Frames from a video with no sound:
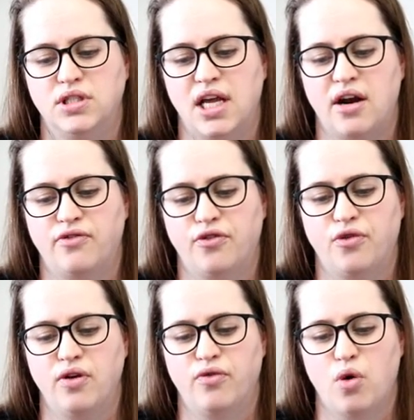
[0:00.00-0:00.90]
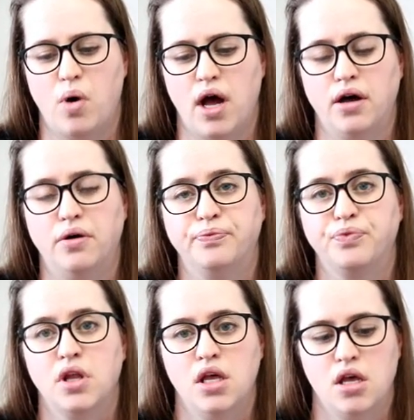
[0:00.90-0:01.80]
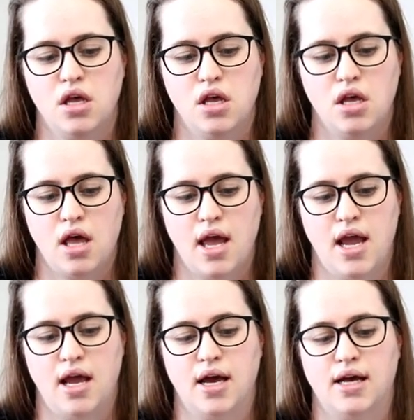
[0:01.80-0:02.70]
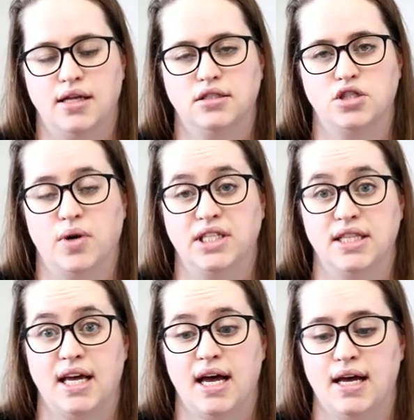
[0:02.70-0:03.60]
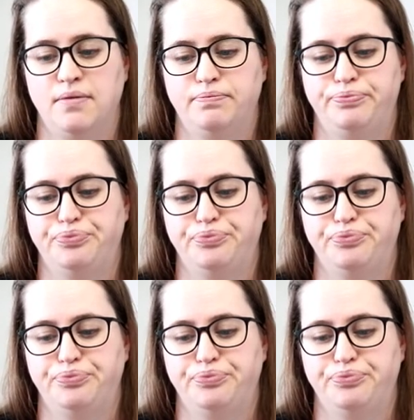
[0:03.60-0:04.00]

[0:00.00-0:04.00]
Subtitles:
to get it for free for a while. And so I did that.